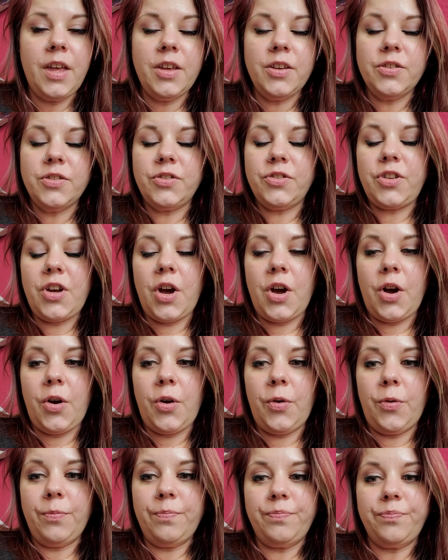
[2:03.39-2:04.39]

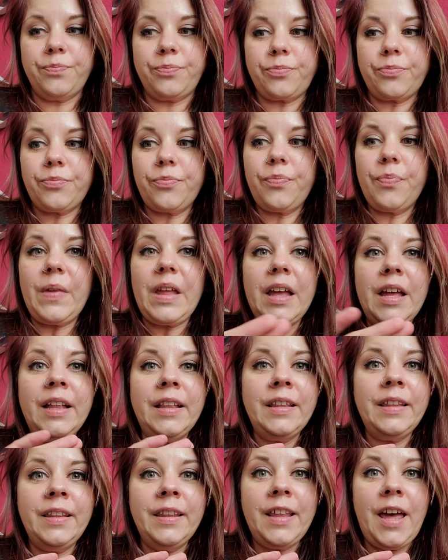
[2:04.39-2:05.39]
So
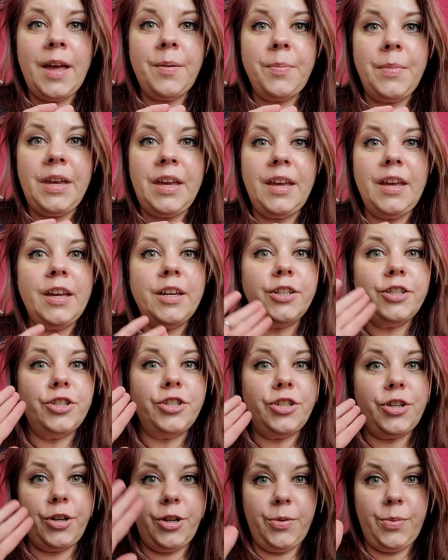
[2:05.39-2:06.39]
let me
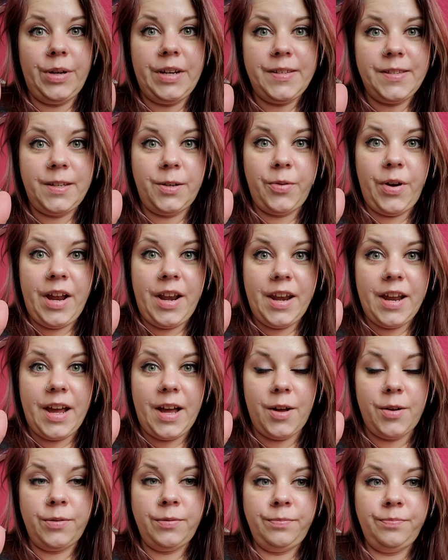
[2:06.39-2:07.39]
show you what he's in right
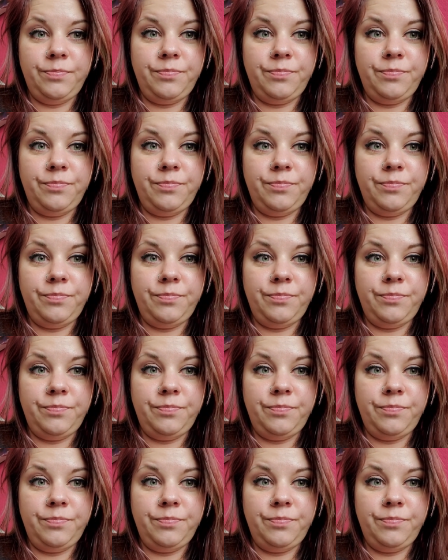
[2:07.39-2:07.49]
now.